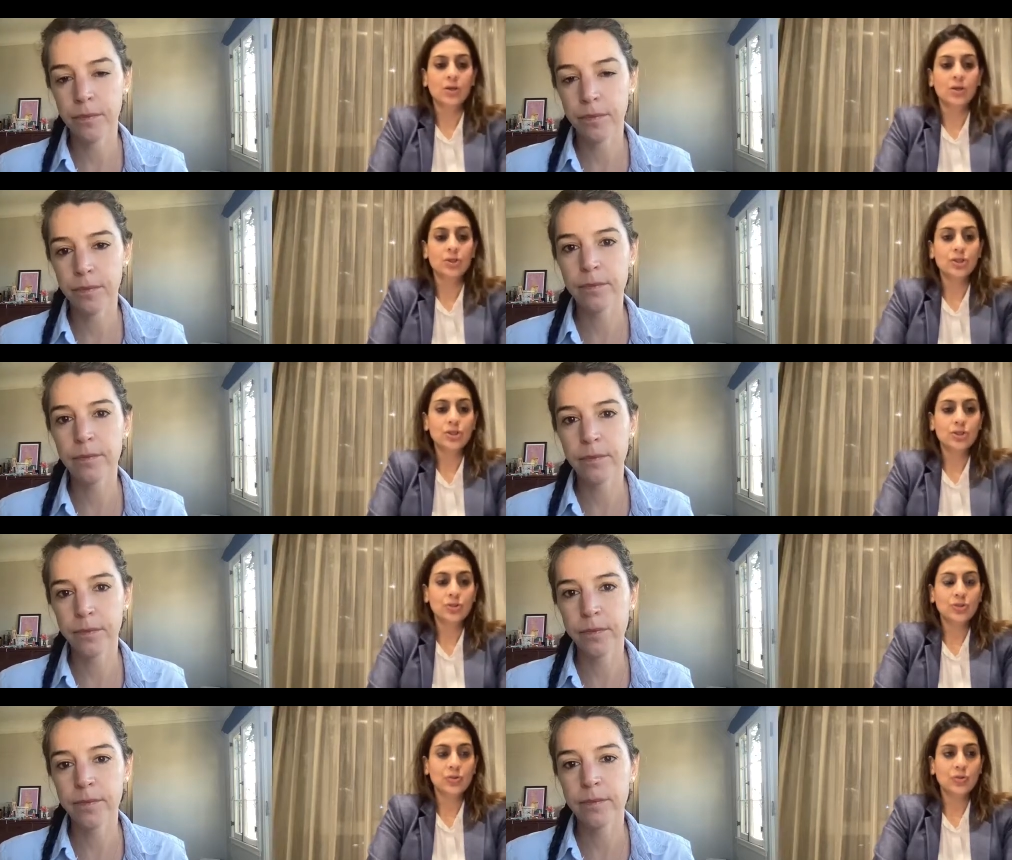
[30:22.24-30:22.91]

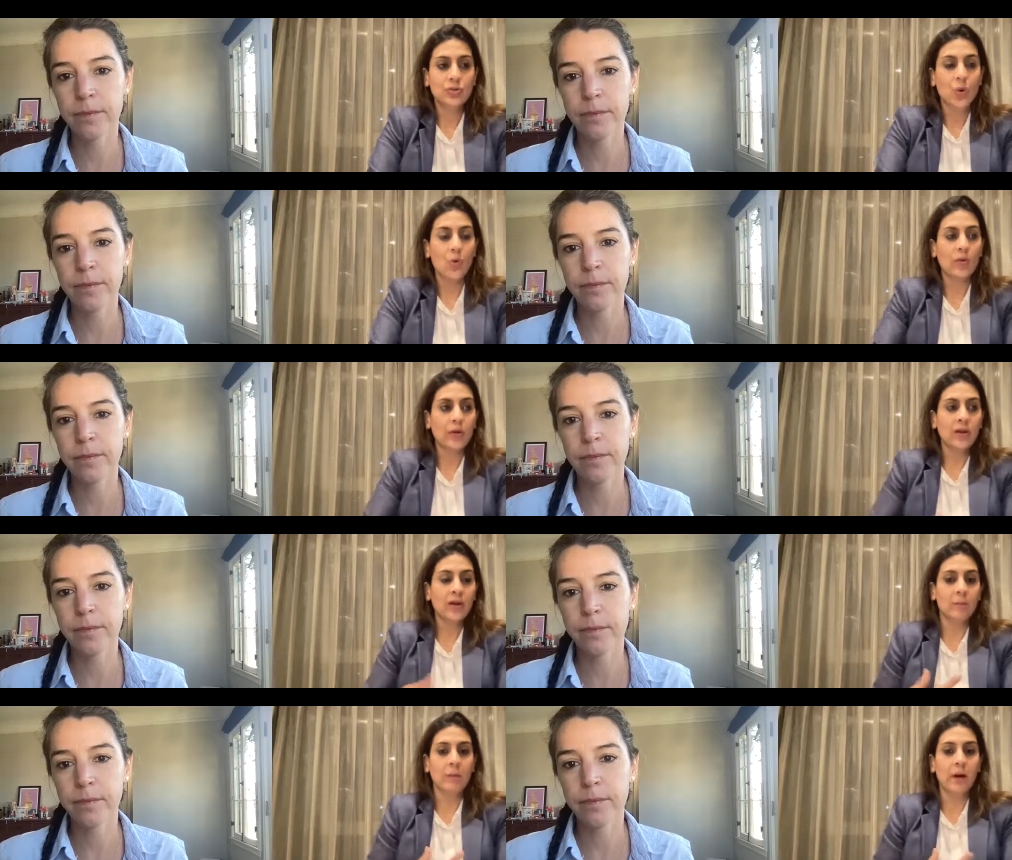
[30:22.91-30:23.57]
Speaker 1: just, you know,
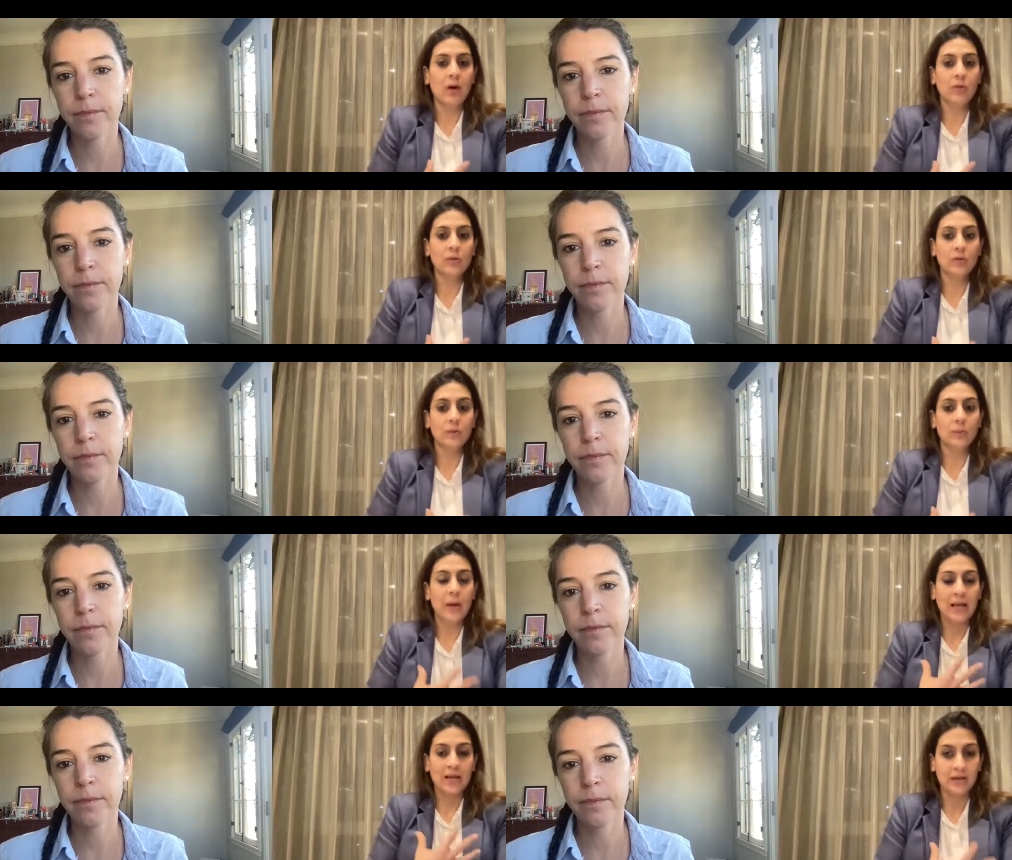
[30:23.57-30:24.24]
talking about
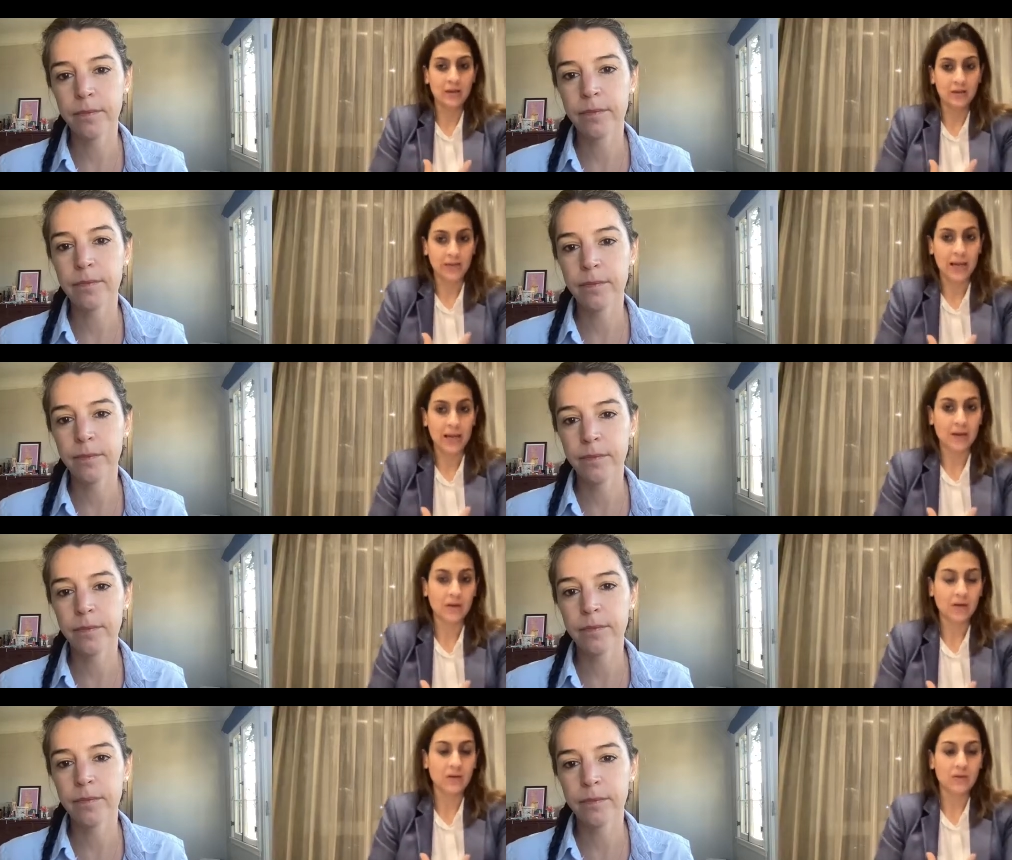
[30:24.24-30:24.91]
the panic
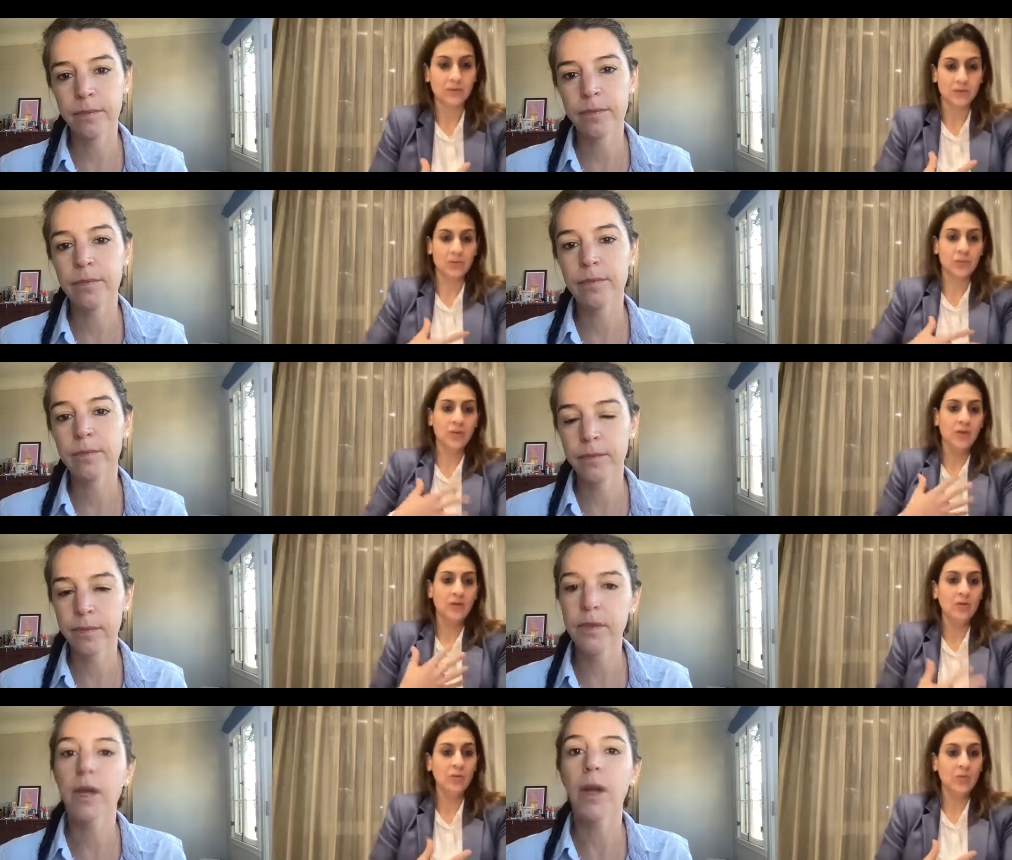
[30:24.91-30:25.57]
attack. So
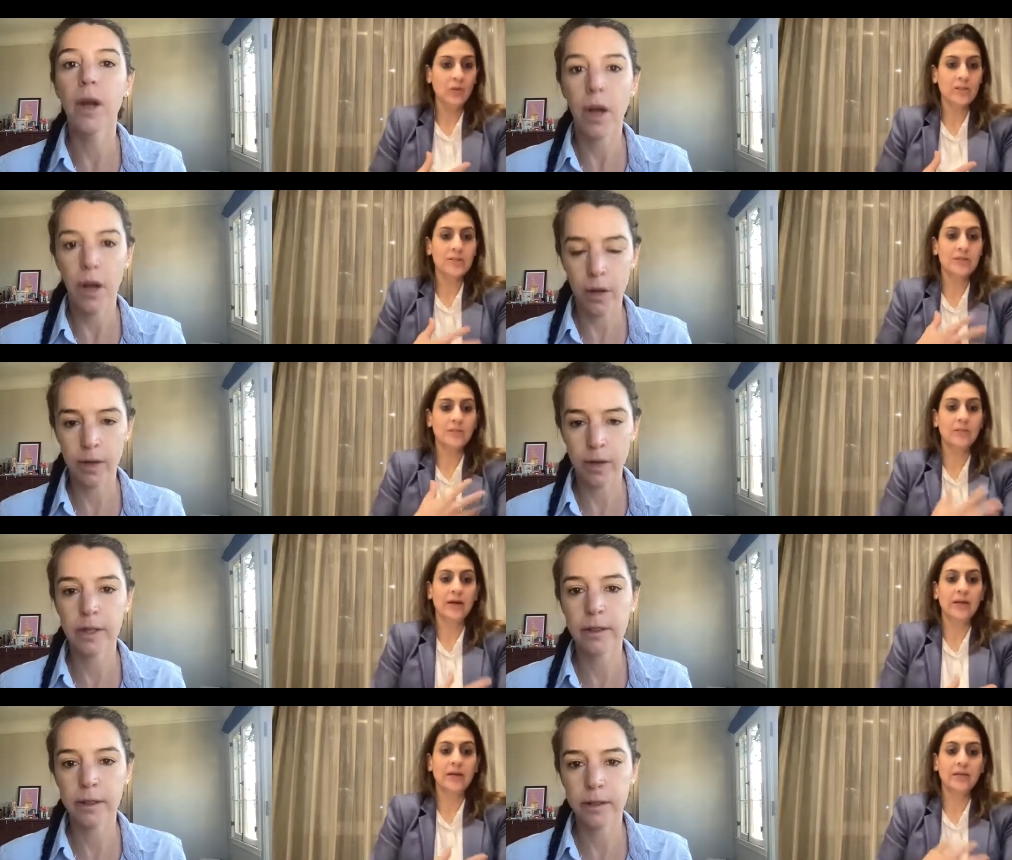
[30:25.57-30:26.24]
we know it's the
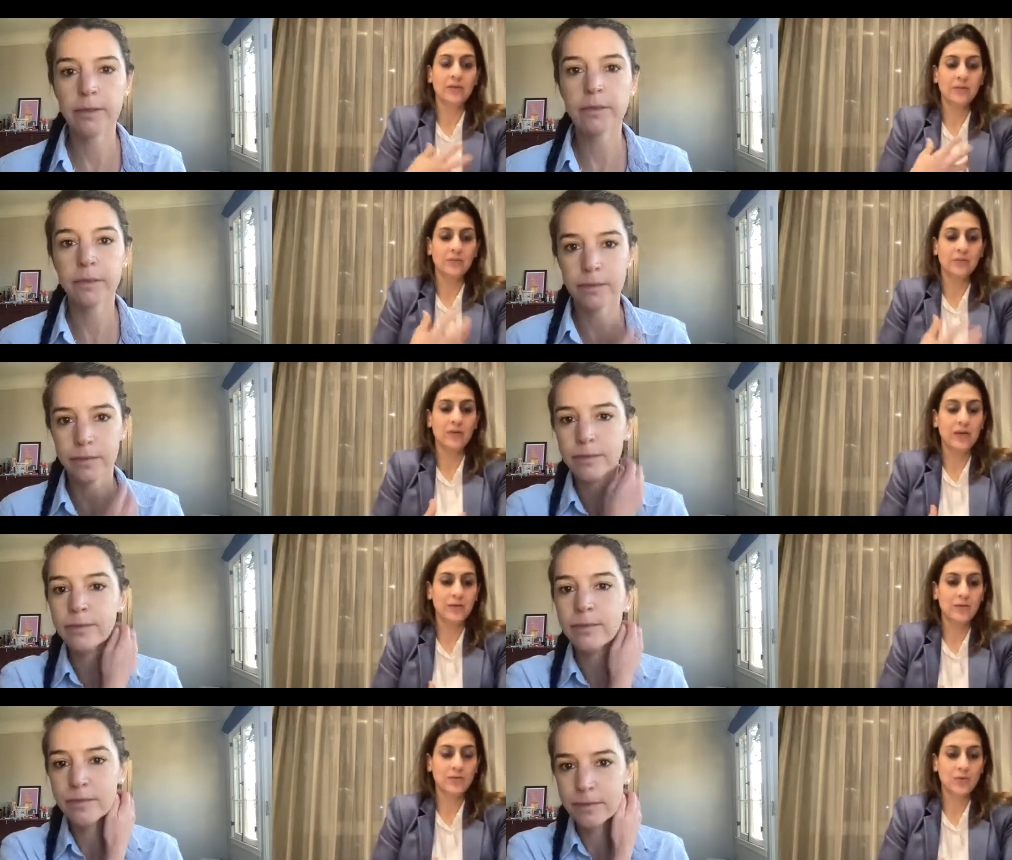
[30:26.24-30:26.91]
fight and the
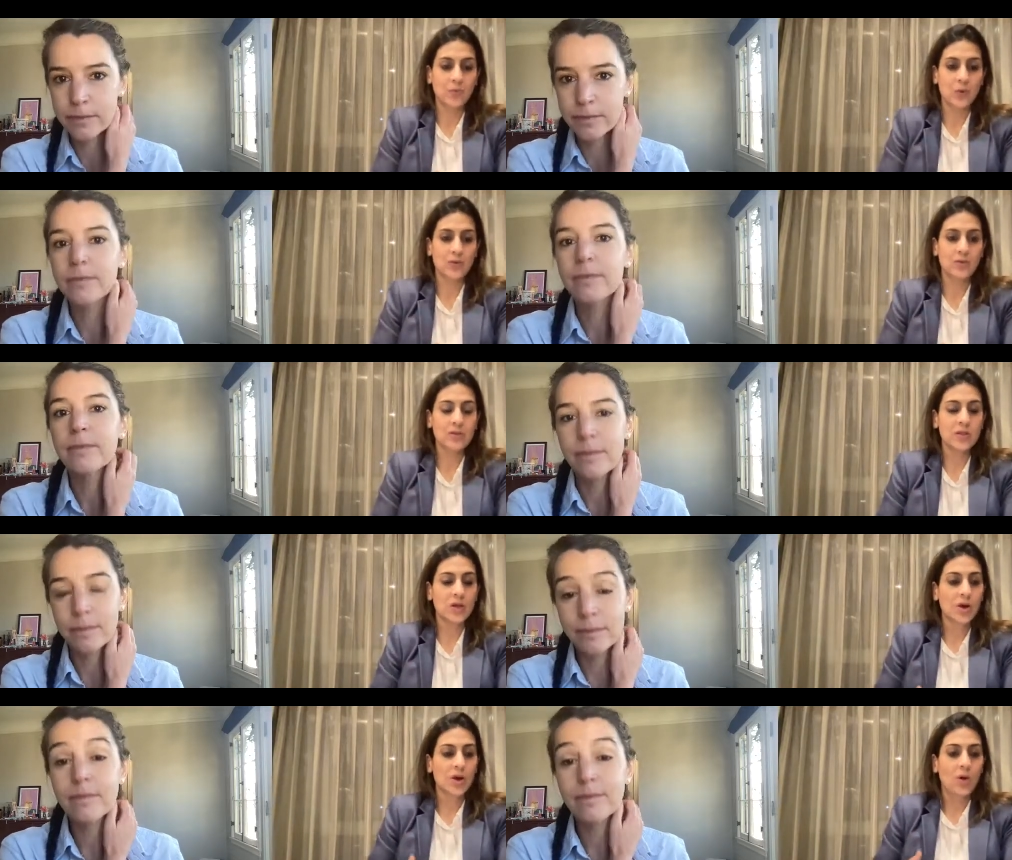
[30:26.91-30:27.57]
flight response.